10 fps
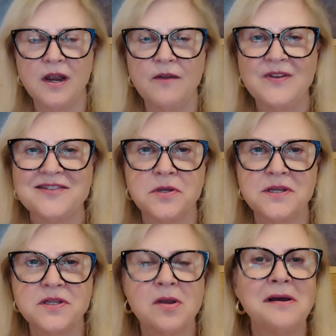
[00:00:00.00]
if it
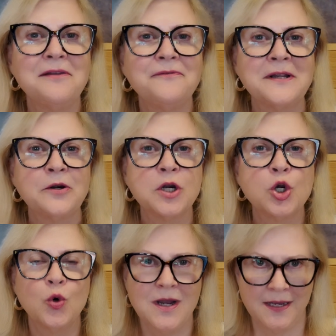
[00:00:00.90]
says cauliflower
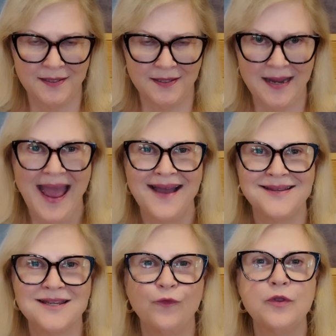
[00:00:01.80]
crust,
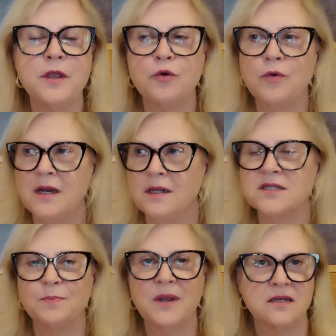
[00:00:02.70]
ask for the
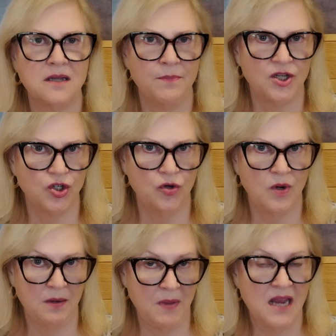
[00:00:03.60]
ingredients because I bet you
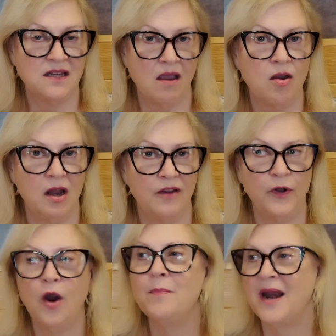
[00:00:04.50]
it may say
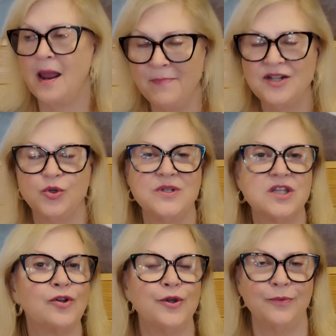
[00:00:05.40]
cauliflower, but I bet you it's
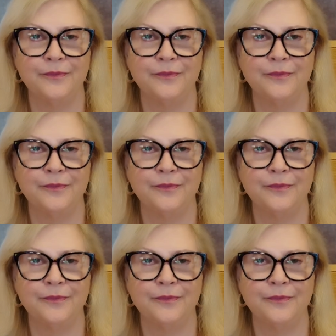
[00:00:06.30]
gluten.